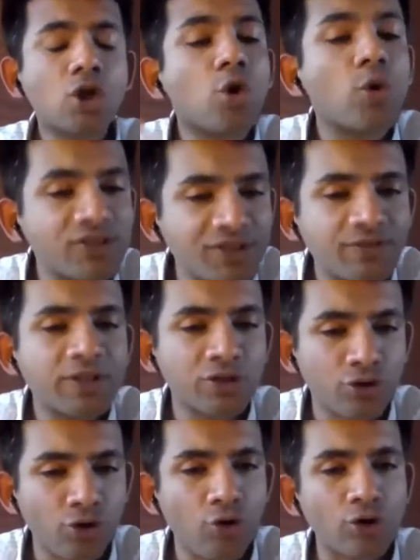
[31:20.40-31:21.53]
Coercive
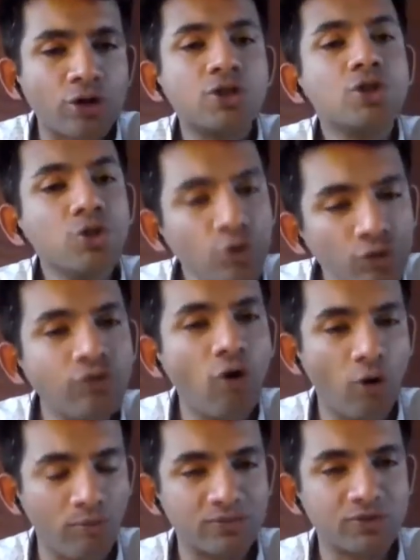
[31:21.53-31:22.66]
control, new
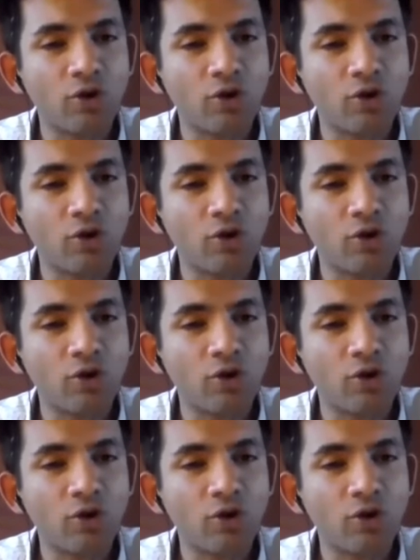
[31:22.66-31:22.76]
forms